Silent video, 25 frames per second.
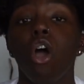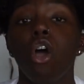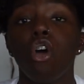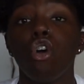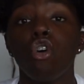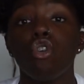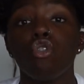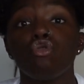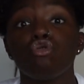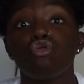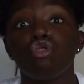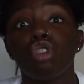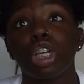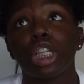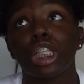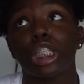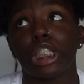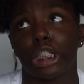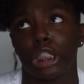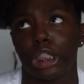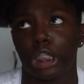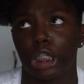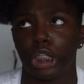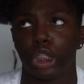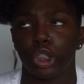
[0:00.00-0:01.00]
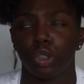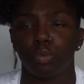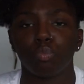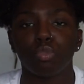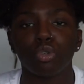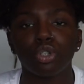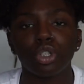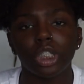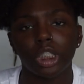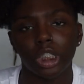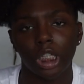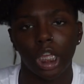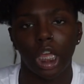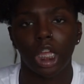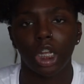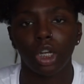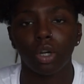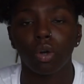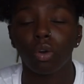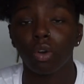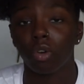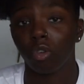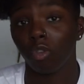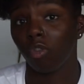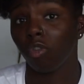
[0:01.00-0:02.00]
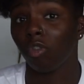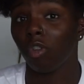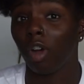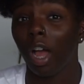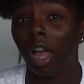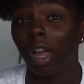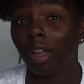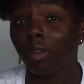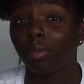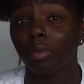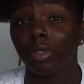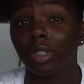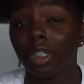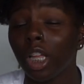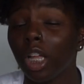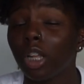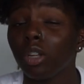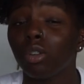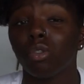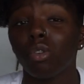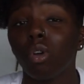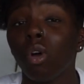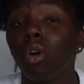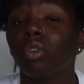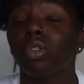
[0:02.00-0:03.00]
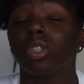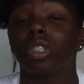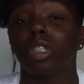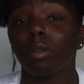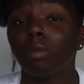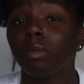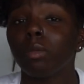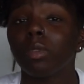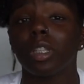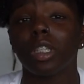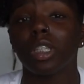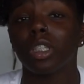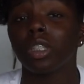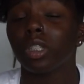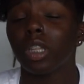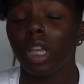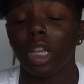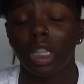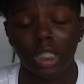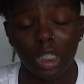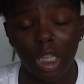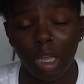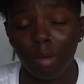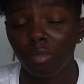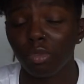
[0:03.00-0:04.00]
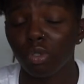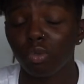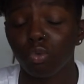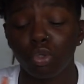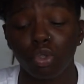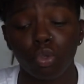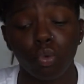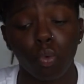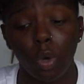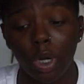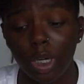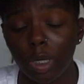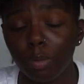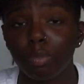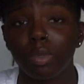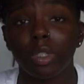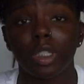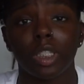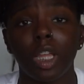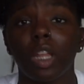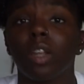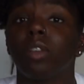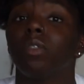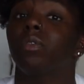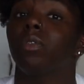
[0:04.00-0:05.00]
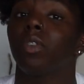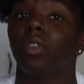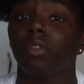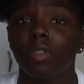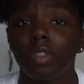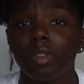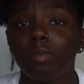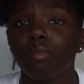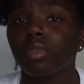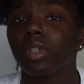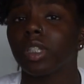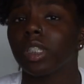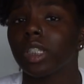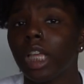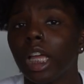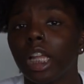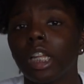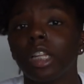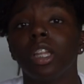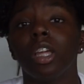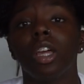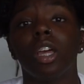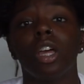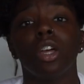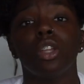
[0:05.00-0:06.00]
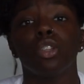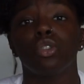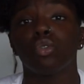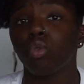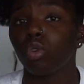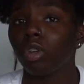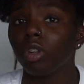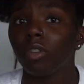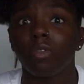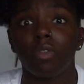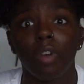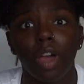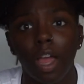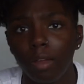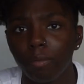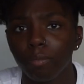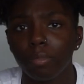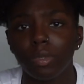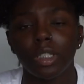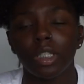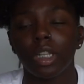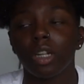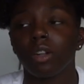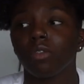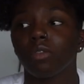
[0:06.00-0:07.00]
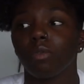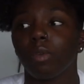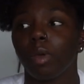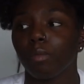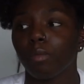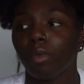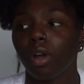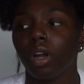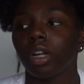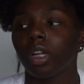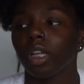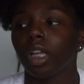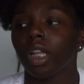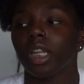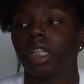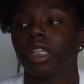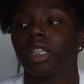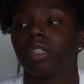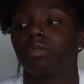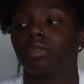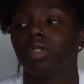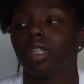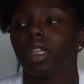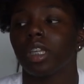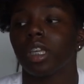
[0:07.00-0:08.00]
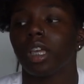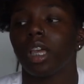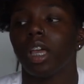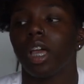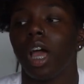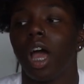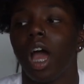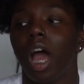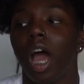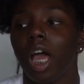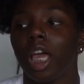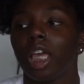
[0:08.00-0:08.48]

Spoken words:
oh, 6% or 5%. No, some of these assignments were 20%, 15%, 25% of my mark. And it was like,